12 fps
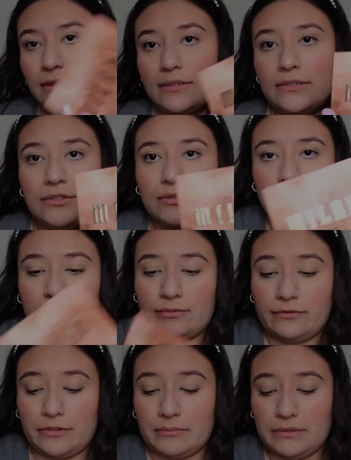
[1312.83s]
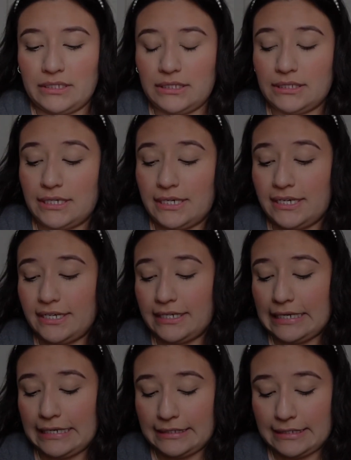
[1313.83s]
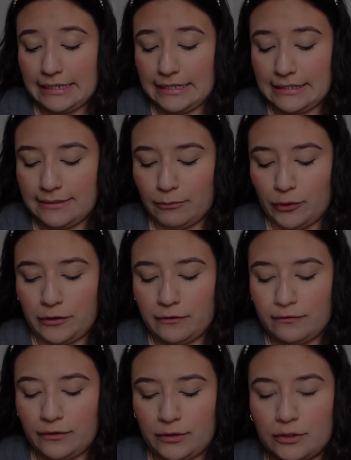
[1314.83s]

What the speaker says: So from this guy, it is more of a